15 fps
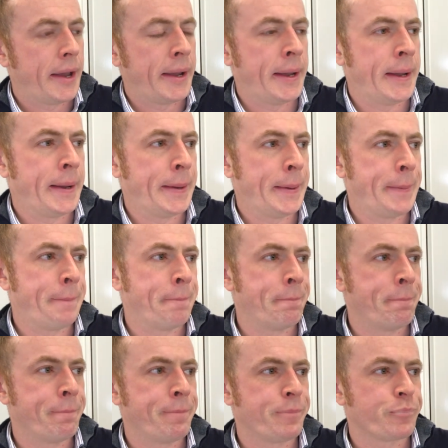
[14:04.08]
I
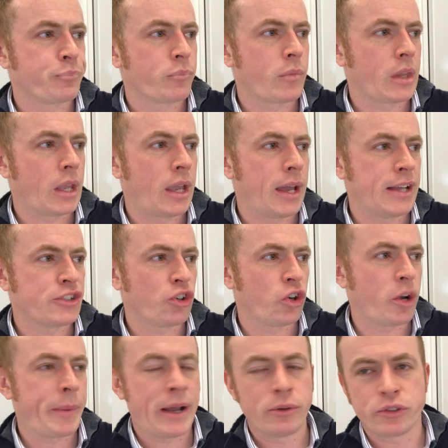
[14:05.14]

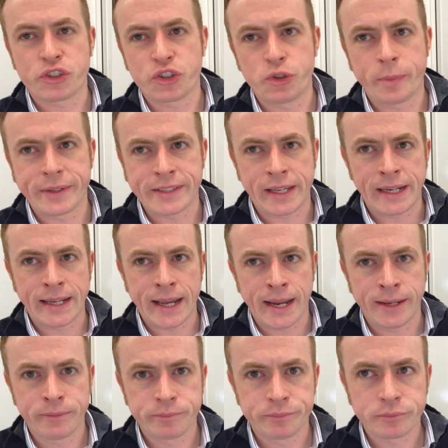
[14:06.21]
talk about
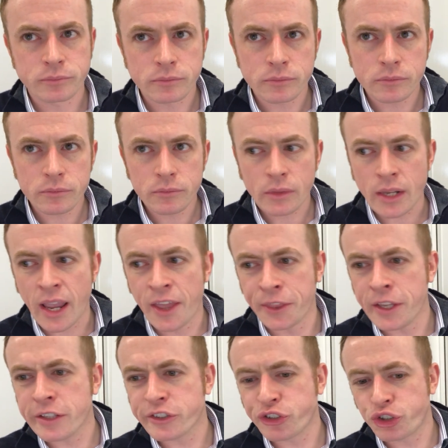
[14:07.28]
Tsubazeriai. I
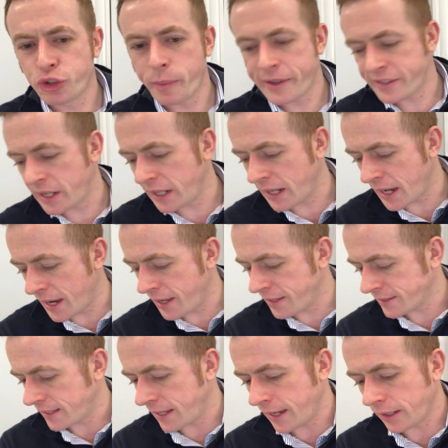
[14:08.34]
think Tsubazeriai
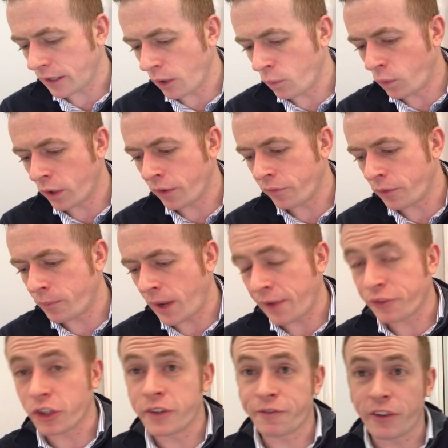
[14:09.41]
is like one of them.
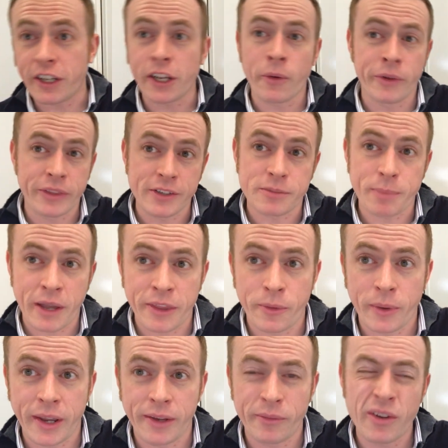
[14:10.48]
I've done a video on this, by the
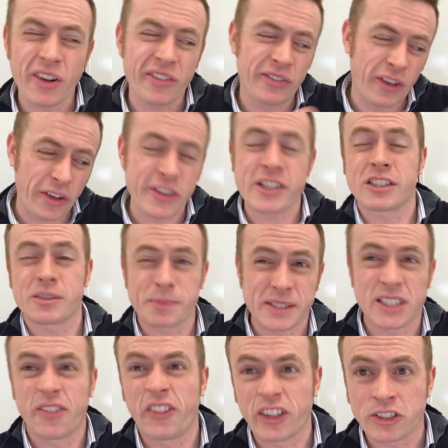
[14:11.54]
way, not this
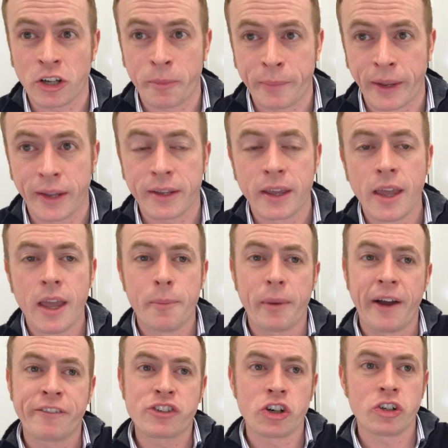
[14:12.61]
specific topic,
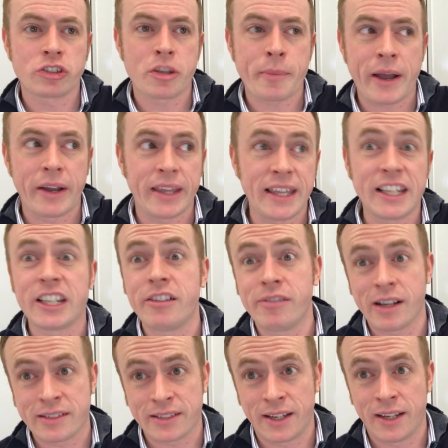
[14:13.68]
but I've talked about
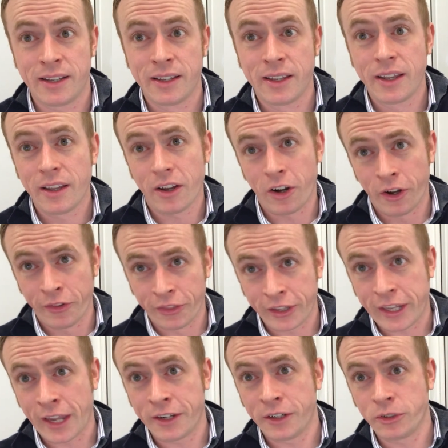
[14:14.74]
hikiwaza on the
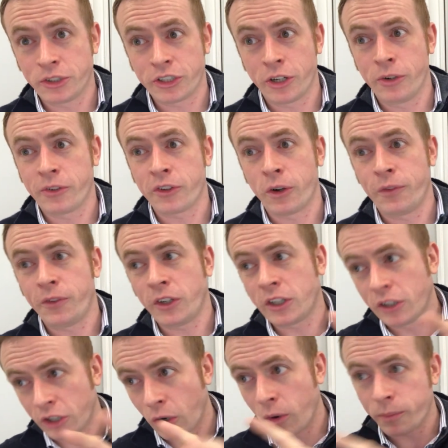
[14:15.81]
Kendo show. So if you
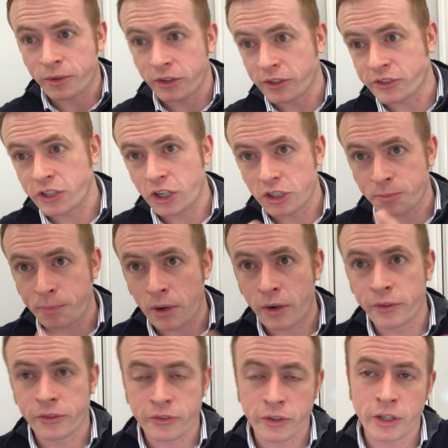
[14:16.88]
go up to the search bar
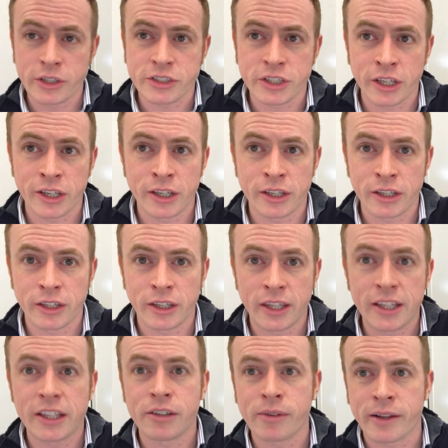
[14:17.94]
and search the
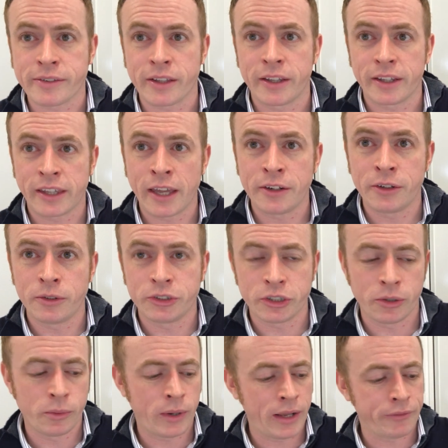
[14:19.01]
hikiwaza, the Kendo
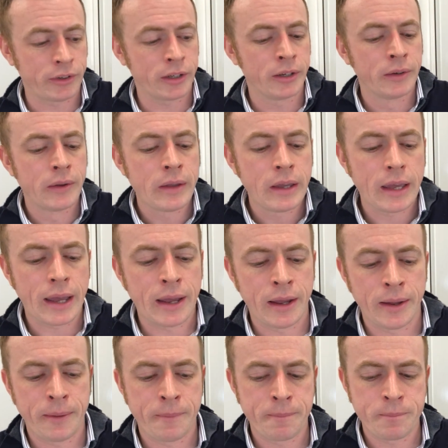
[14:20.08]
show, whatever,
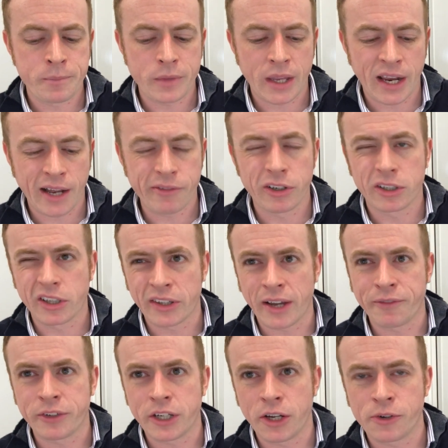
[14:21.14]
have a look at
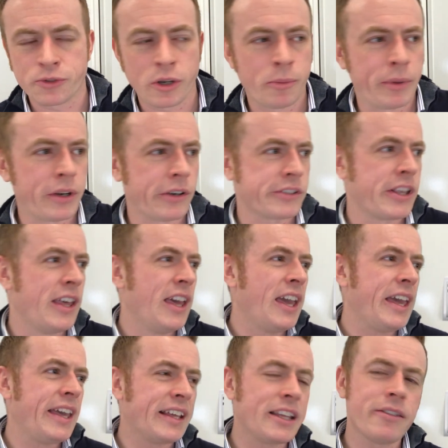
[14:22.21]
that video as well, because
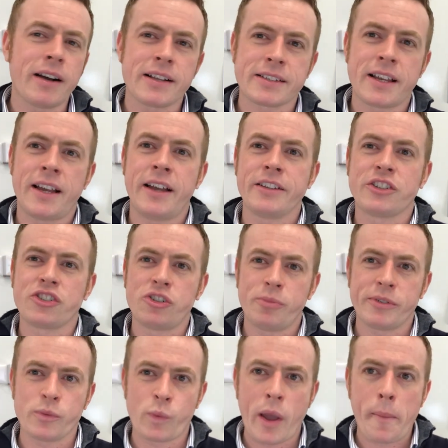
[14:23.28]
hikiwaza,
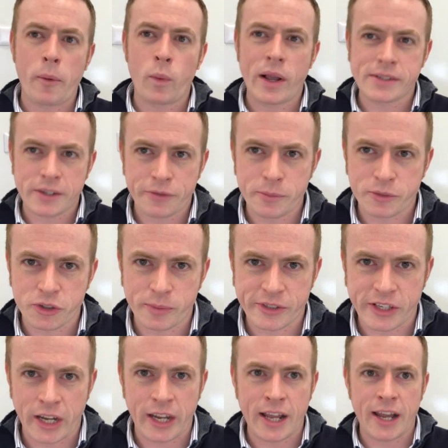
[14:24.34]
waza from
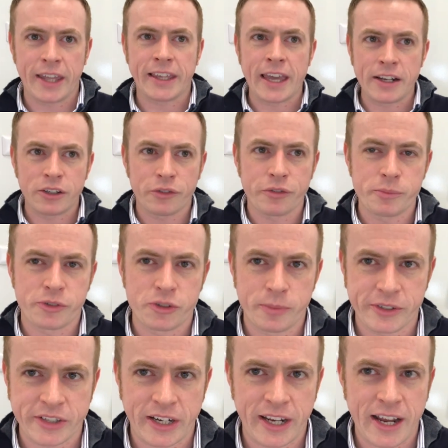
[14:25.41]
Tsubazeriai, Kendo from
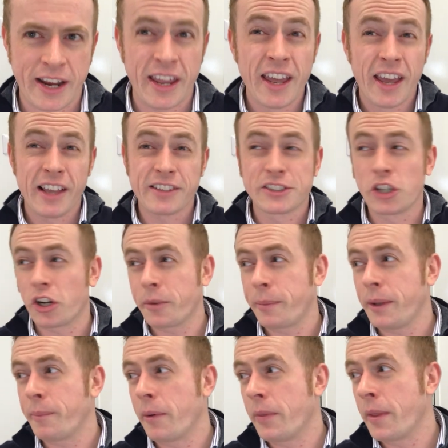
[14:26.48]
Tsubazeriai, has got to
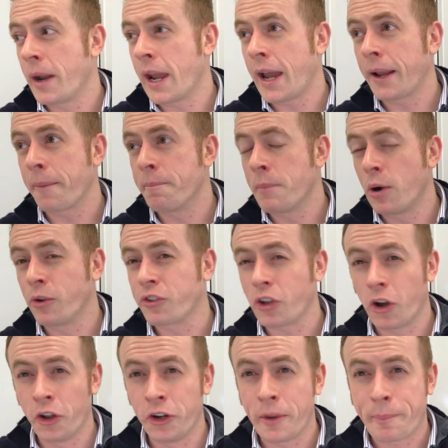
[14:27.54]
be the like most
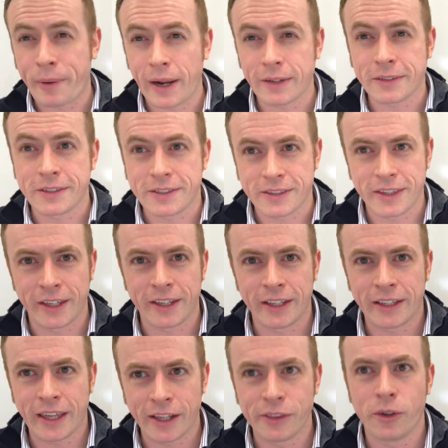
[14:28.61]
under-practiced thing
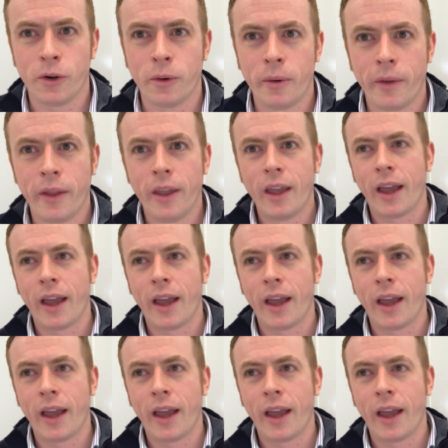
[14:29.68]
in Kendo.